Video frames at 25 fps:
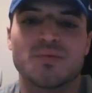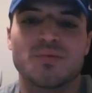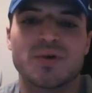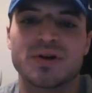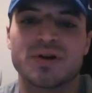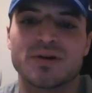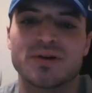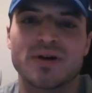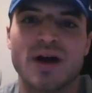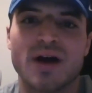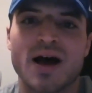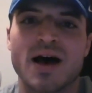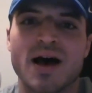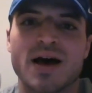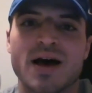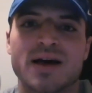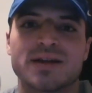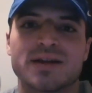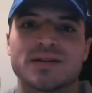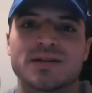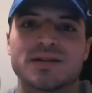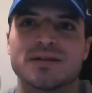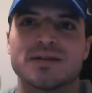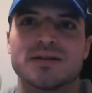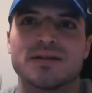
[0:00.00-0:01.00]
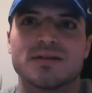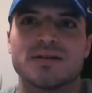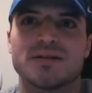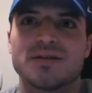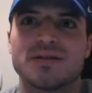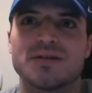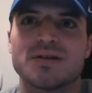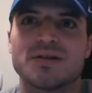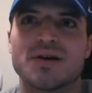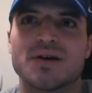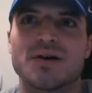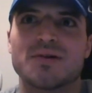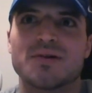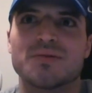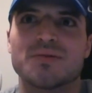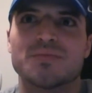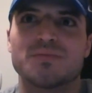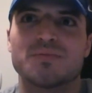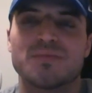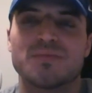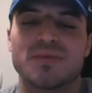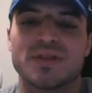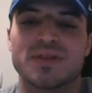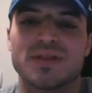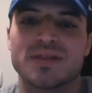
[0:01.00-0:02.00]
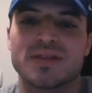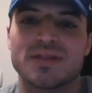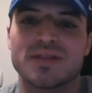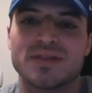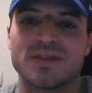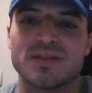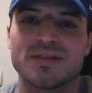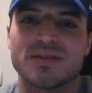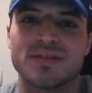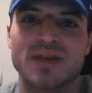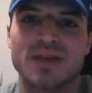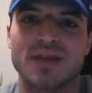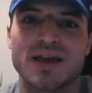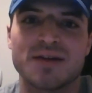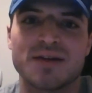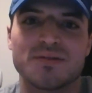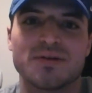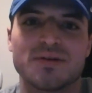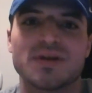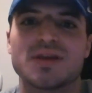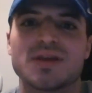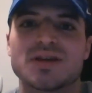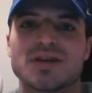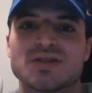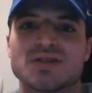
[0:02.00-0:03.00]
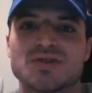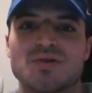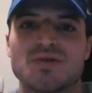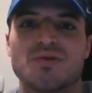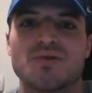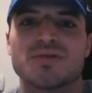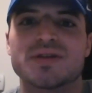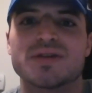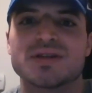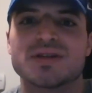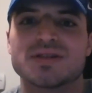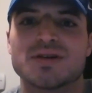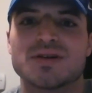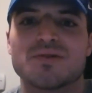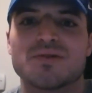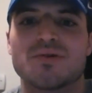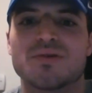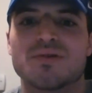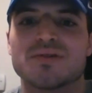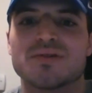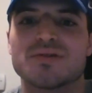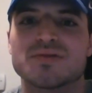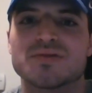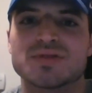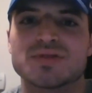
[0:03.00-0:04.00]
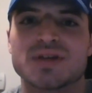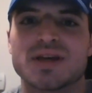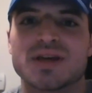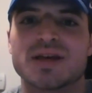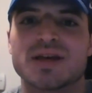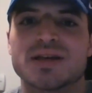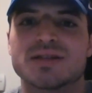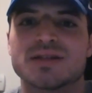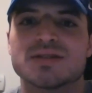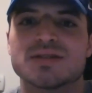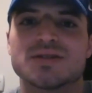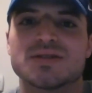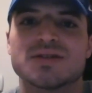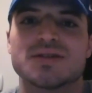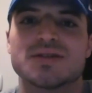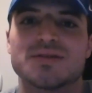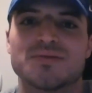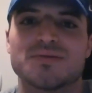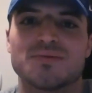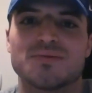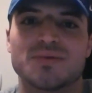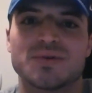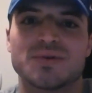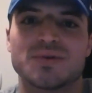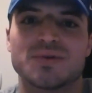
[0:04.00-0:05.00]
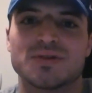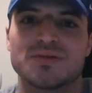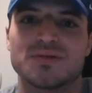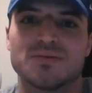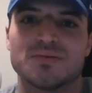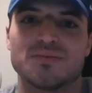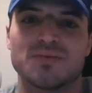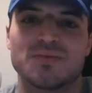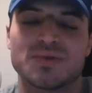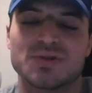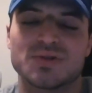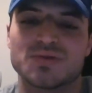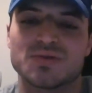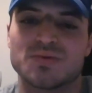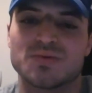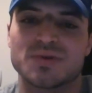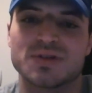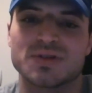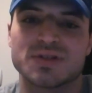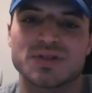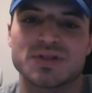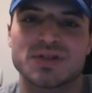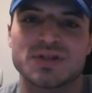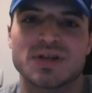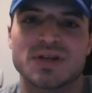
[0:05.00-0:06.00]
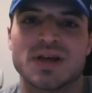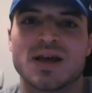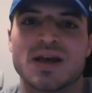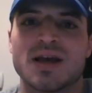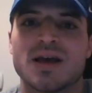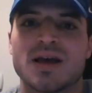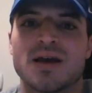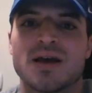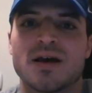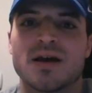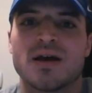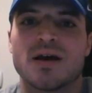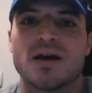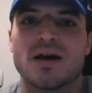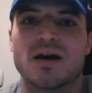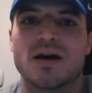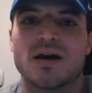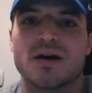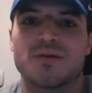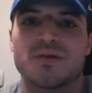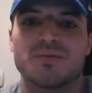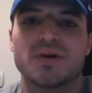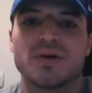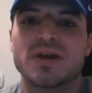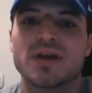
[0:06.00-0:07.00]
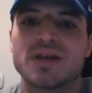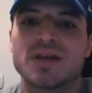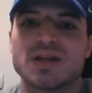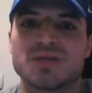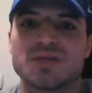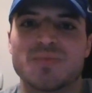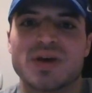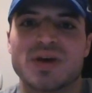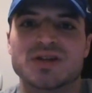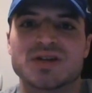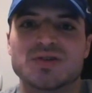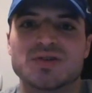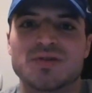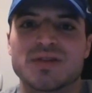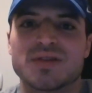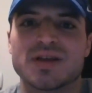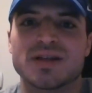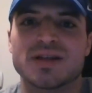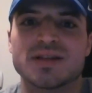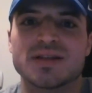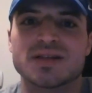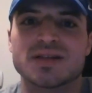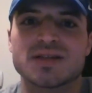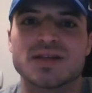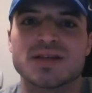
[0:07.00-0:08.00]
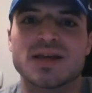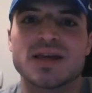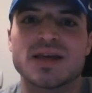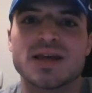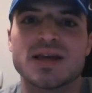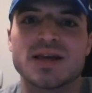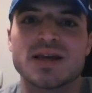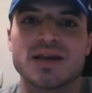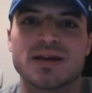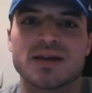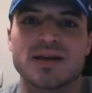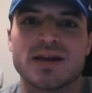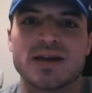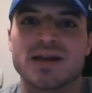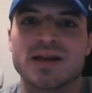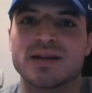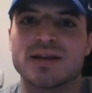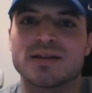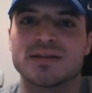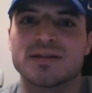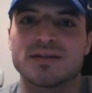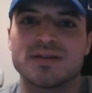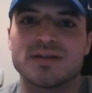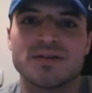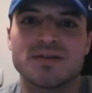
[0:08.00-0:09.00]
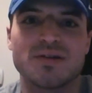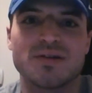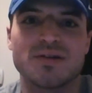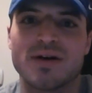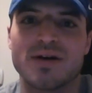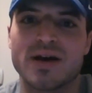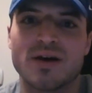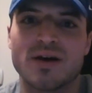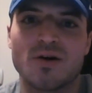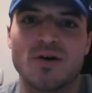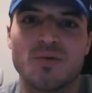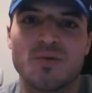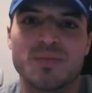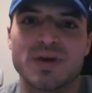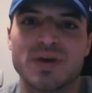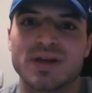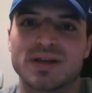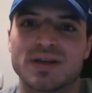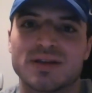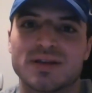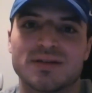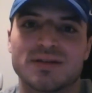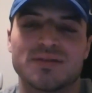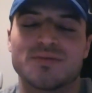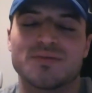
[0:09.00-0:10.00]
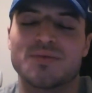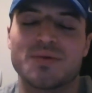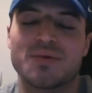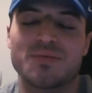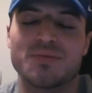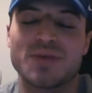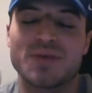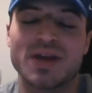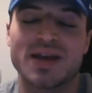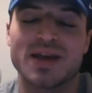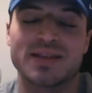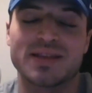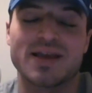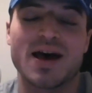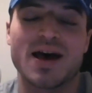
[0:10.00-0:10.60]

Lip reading: on, you know, they really sold it to all those kids, which was a really special thing to see. And, you know, I hope it, when we get the